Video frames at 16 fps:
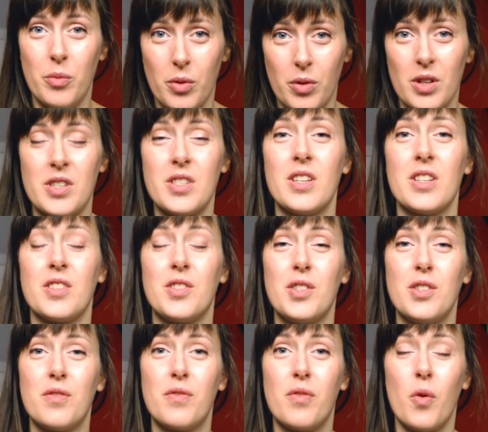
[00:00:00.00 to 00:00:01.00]
will assess
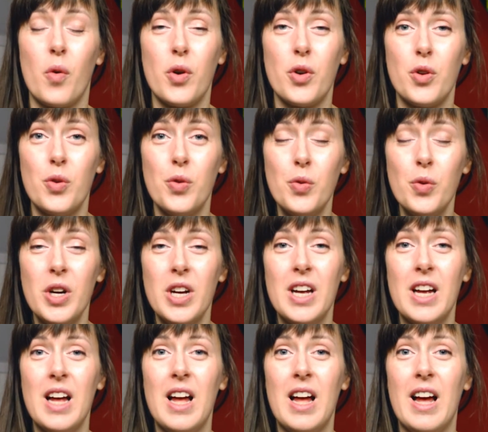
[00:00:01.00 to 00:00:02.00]
this for you.
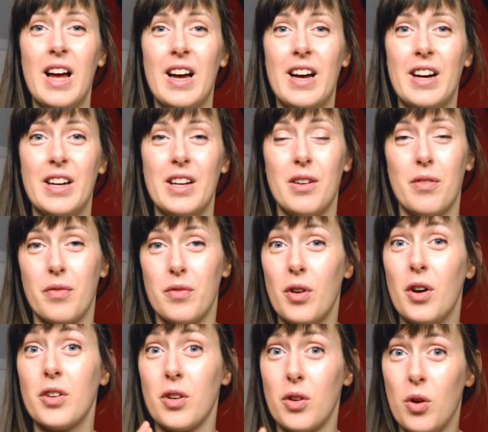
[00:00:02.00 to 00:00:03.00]
If
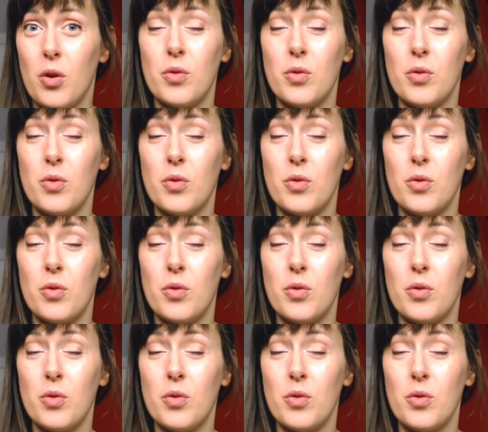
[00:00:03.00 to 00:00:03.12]
not,